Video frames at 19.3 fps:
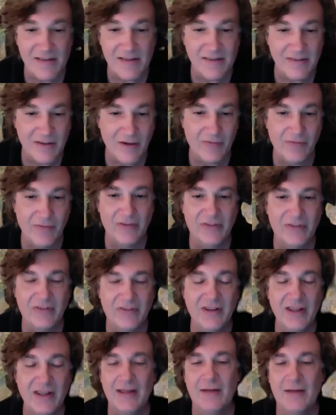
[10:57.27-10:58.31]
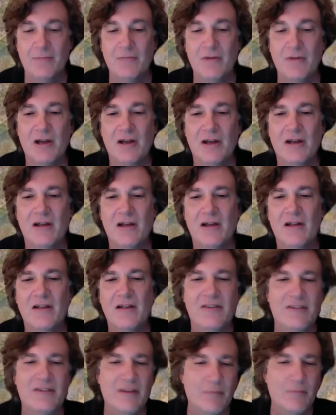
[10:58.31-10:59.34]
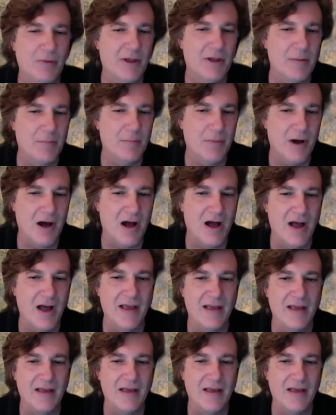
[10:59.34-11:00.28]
self-esteem simply by